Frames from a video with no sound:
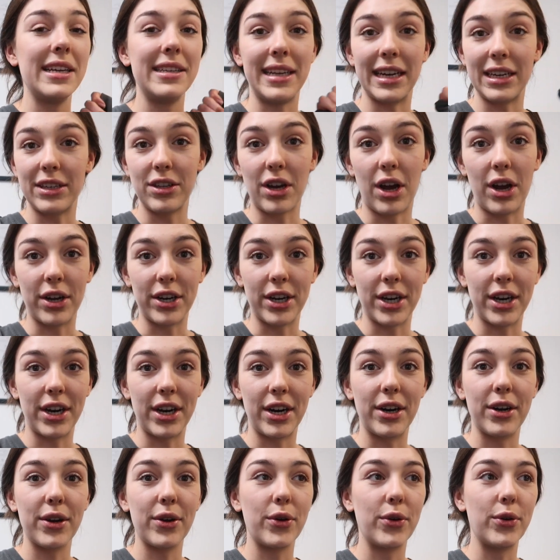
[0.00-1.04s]

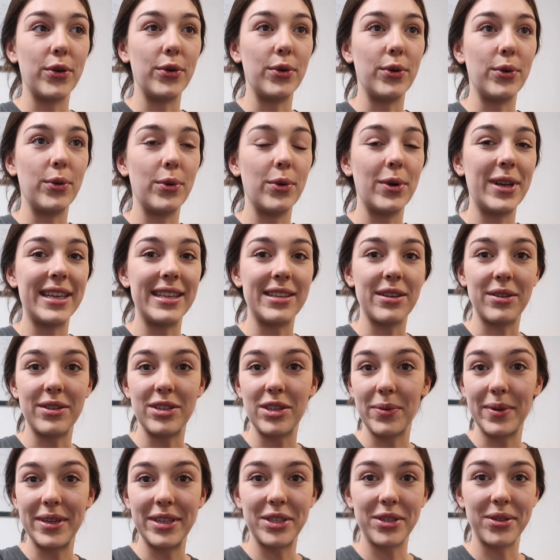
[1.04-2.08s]
TikToker who is
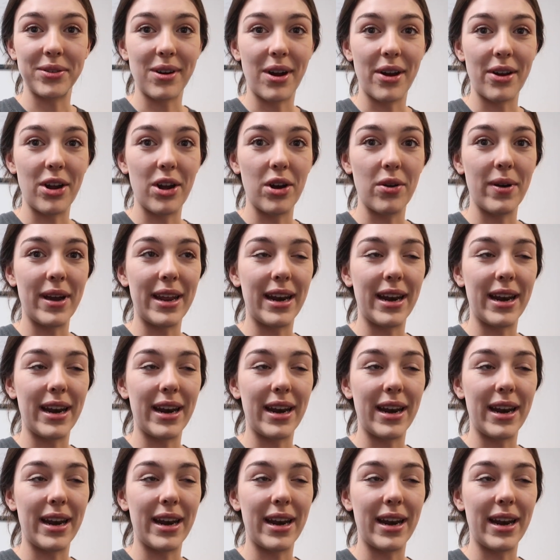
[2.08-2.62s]
also in Toronto,